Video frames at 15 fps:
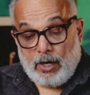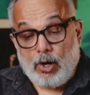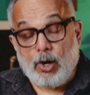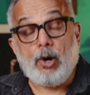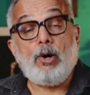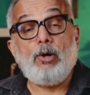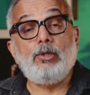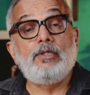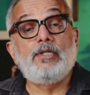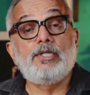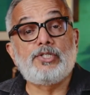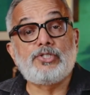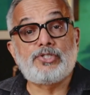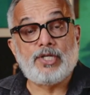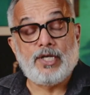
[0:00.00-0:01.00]
All
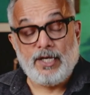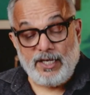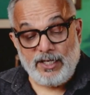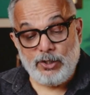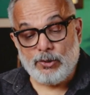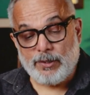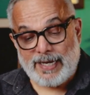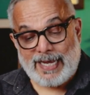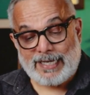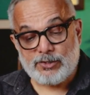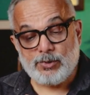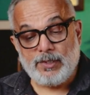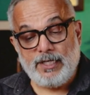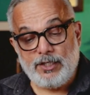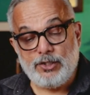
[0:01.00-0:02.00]
this you can
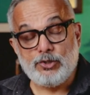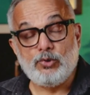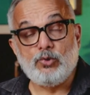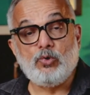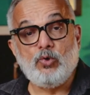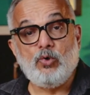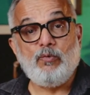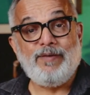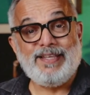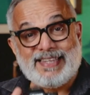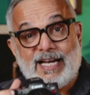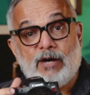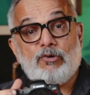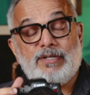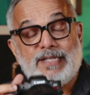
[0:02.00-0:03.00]
actually do
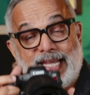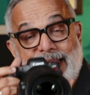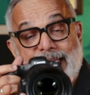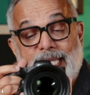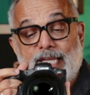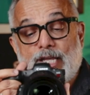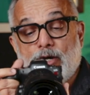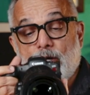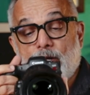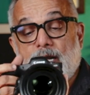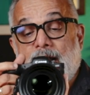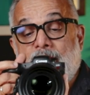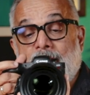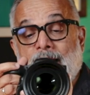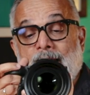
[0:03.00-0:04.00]
without taking your
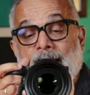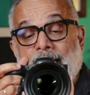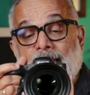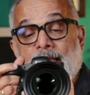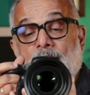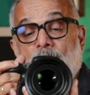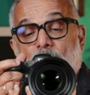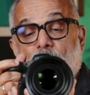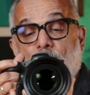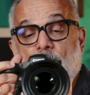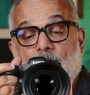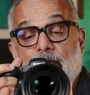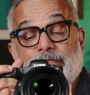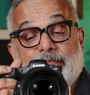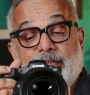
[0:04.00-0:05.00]
eye
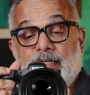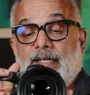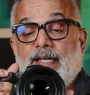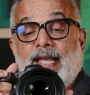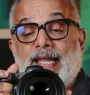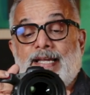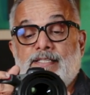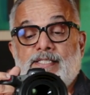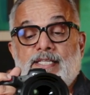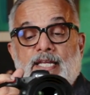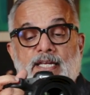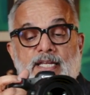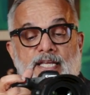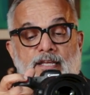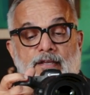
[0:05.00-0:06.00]
off the
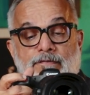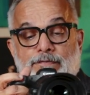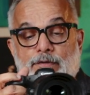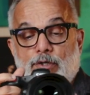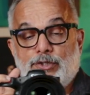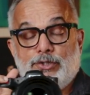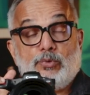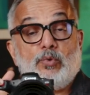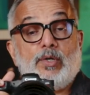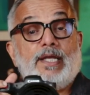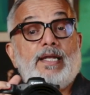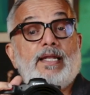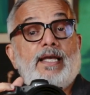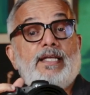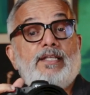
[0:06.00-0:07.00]
LCD if you're shooting
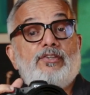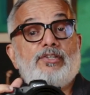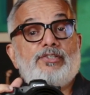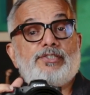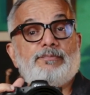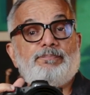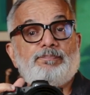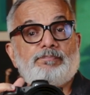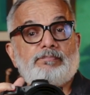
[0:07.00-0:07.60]
like this.